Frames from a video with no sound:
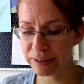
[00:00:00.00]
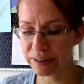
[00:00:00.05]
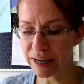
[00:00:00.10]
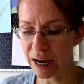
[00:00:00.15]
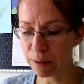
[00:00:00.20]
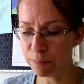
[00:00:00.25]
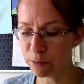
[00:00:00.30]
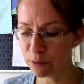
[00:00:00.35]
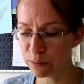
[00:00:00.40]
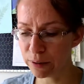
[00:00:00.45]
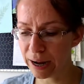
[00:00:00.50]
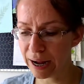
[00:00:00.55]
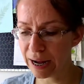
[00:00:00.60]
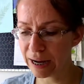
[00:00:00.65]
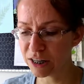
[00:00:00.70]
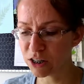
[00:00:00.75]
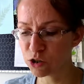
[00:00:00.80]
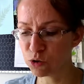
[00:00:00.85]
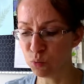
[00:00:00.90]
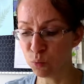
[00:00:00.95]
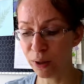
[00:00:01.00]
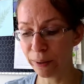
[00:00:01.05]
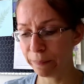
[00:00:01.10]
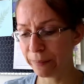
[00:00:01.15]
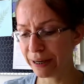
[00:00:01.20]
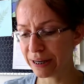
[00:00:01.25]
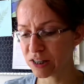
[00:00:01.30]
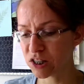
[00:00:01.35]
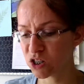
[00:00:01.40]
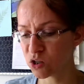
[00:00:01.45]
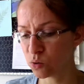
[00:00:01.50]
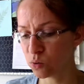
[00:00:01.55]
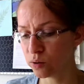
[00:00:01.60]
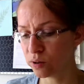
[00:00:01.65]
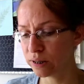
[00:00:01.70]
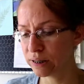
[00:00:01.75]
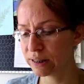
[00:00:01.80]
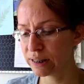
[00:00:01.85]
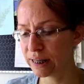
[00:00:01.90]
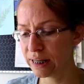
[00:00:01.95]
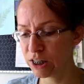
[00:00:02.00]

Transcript: diaper rash, weeping sores,